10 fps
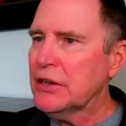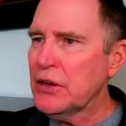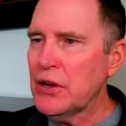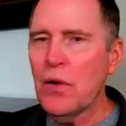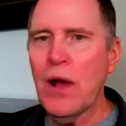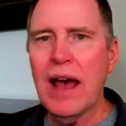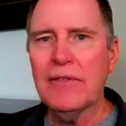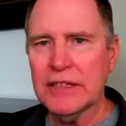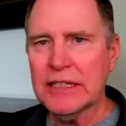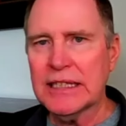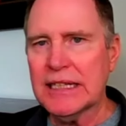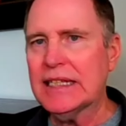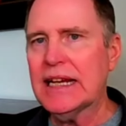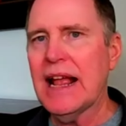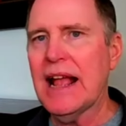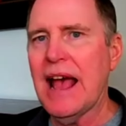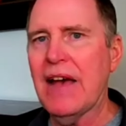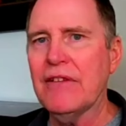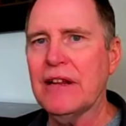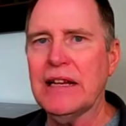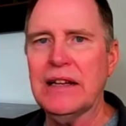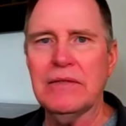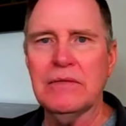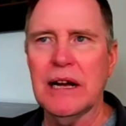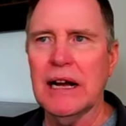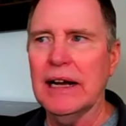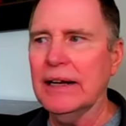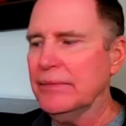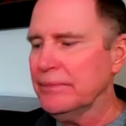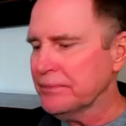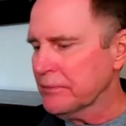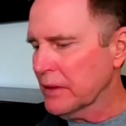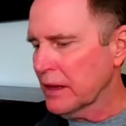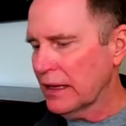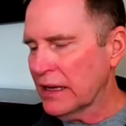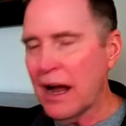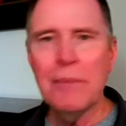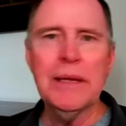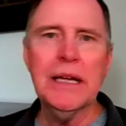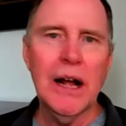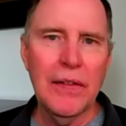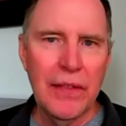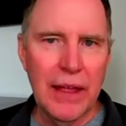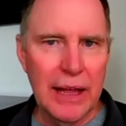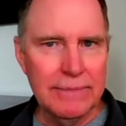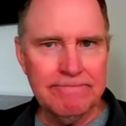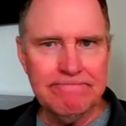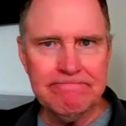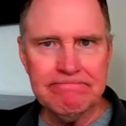Does the CCA have any comment on that?